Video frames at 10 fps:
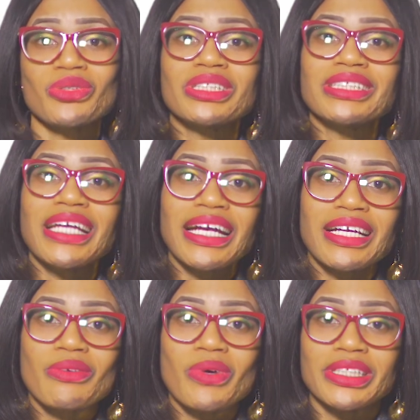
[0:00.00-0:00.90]
So check
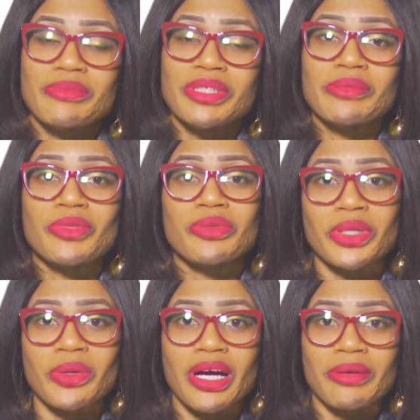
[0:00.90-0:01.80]
what the minimum
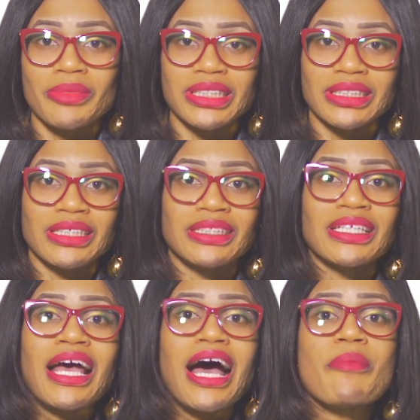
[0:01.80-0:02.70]
requirement is
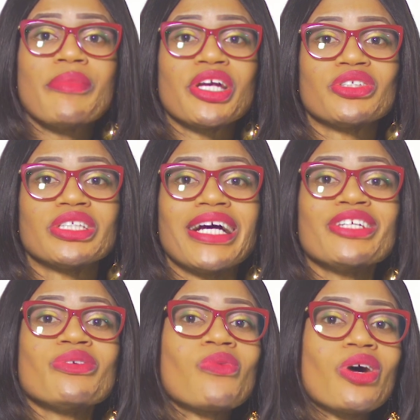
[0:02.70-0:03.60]
and make sure
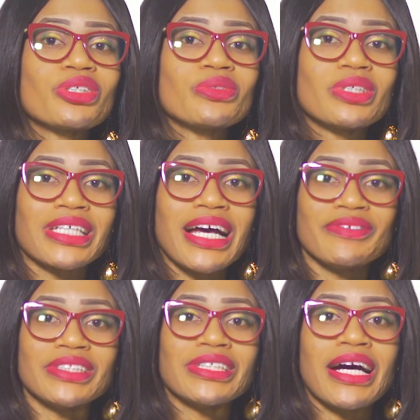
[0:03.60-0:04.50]
that you work towards
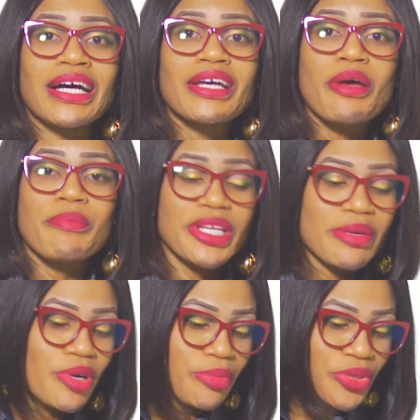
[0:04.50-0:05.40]
having that
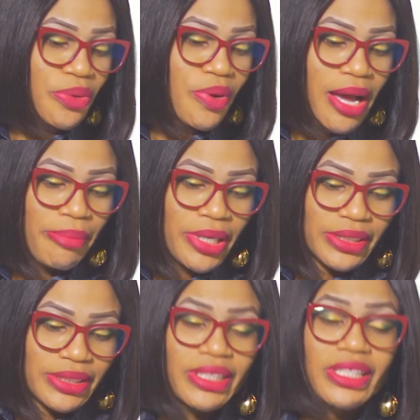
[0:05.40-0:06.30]
minimum
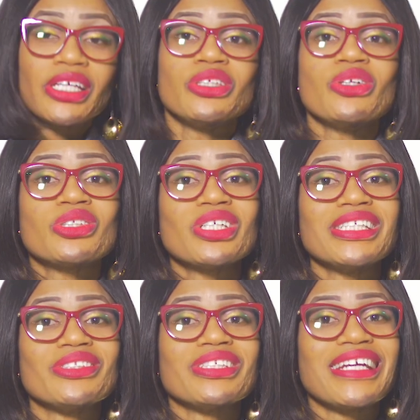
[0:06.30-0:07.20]
requirement. You also
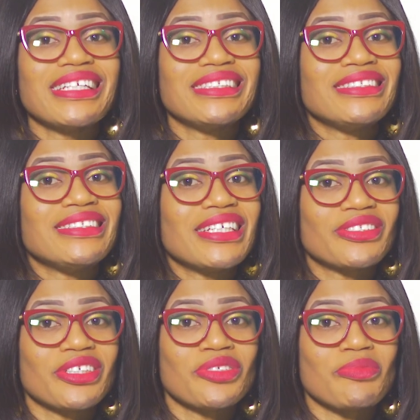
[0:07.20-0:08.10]
need to get the
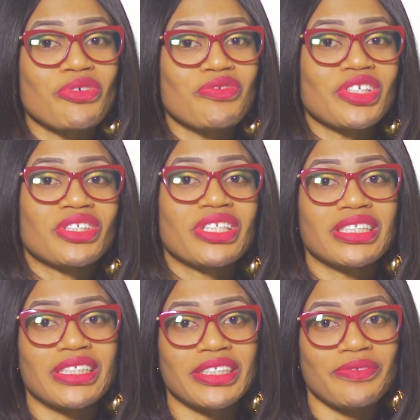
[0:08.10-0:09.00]
necessary
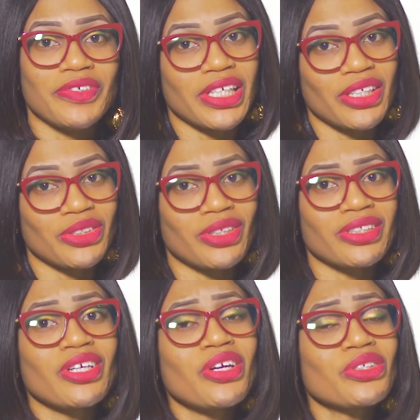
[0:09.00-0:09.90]
professional certification.
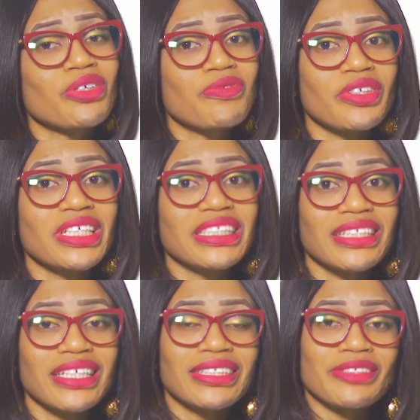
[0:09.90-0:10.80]
So for
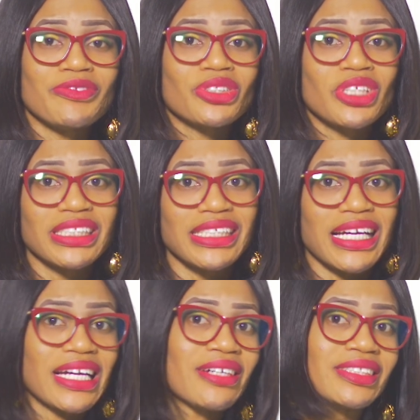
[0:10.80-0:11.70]
instance, if you studied
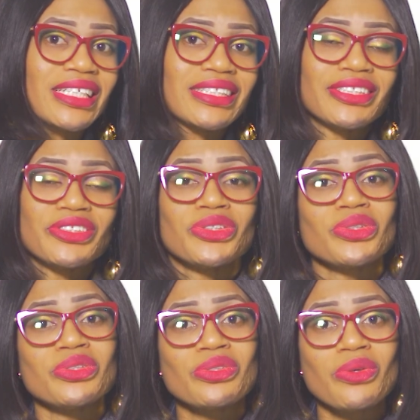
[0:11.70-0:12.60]
accountancy, you
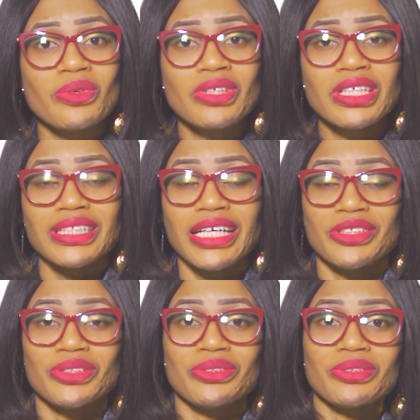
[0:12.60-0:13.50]
should know that
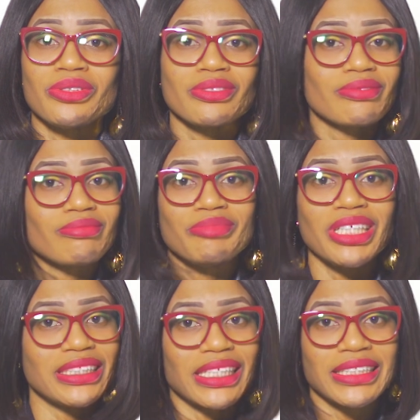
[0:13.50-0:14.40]
you should
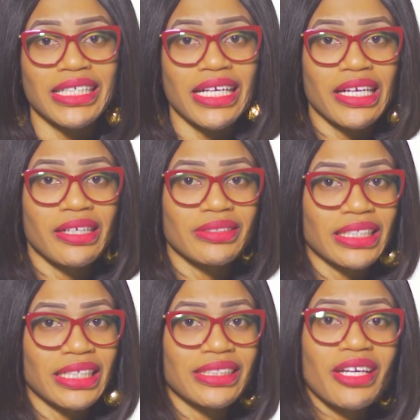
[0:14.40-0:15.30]
be a chartered
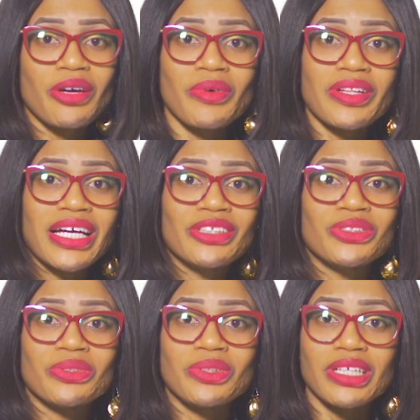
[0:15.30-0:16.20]
accountant, whether
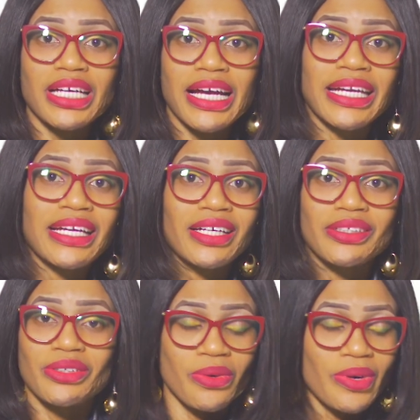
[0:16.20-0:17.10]
through
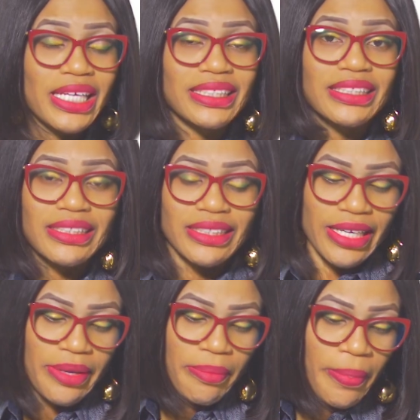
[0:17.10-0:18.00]
ICAN or ACCA.